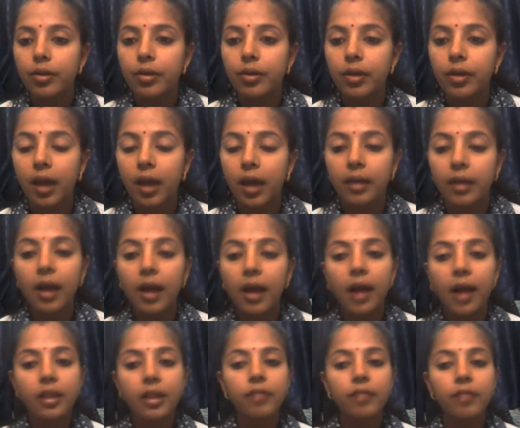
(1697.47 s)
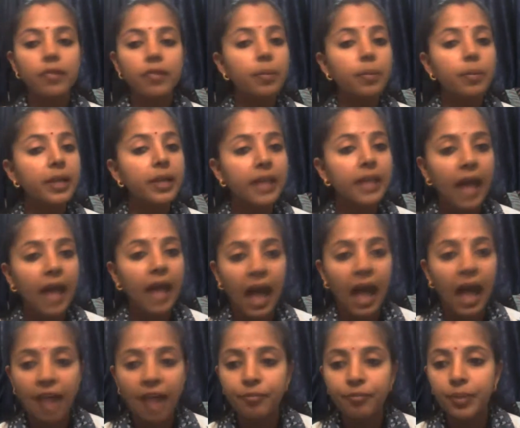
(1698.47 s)
Yeah, the answer will be they
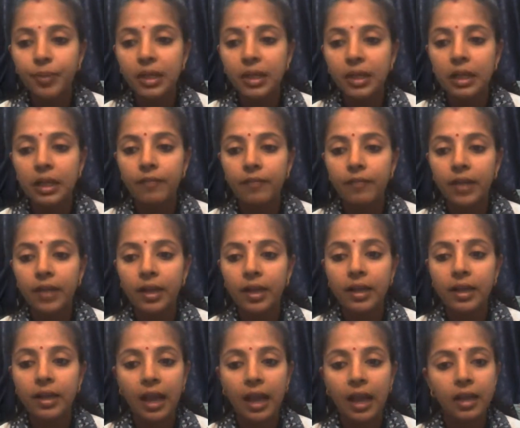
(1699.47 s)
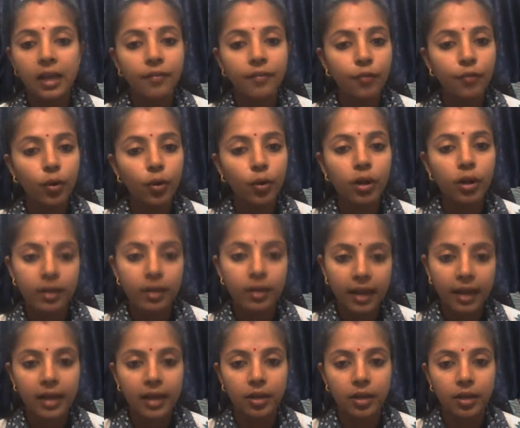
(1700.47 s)
have been living in Delhi for
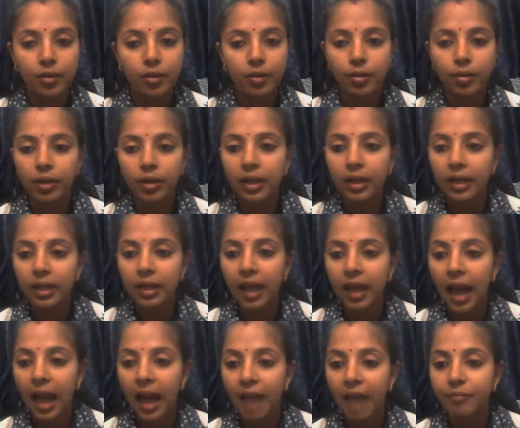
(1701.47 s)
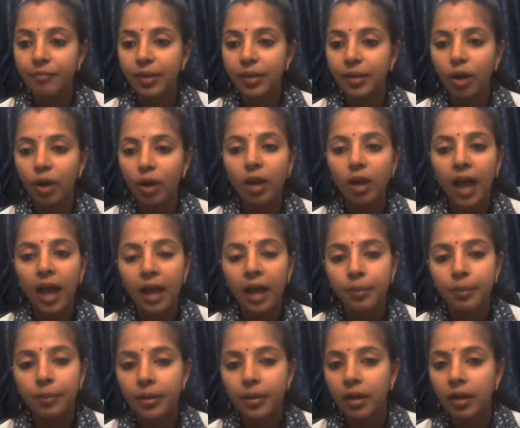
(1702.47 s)
10 years. Okay, they have been, not
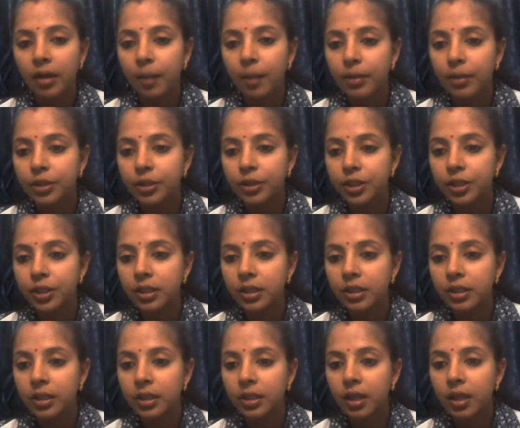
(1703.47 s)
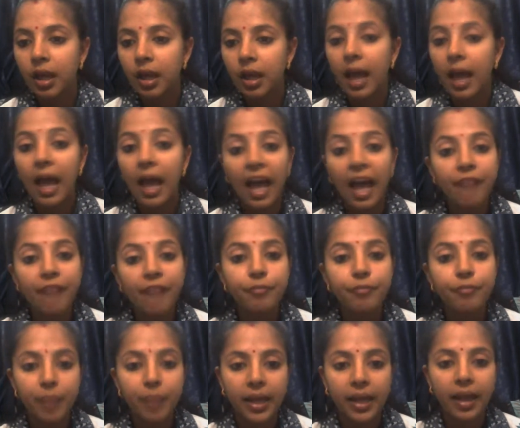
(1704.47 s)
had been, Amarjit.
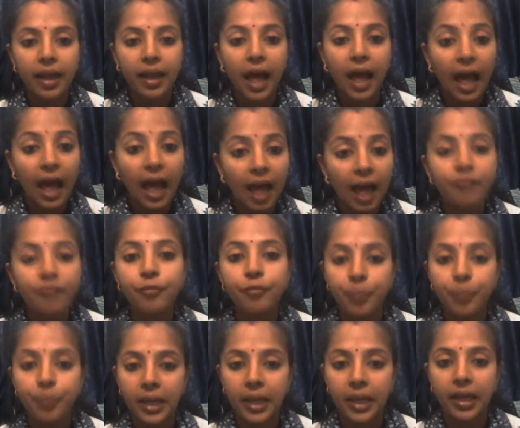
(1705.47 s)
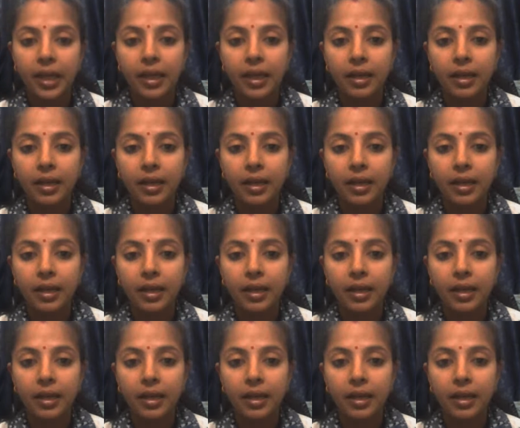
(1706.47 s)
Have been, has been.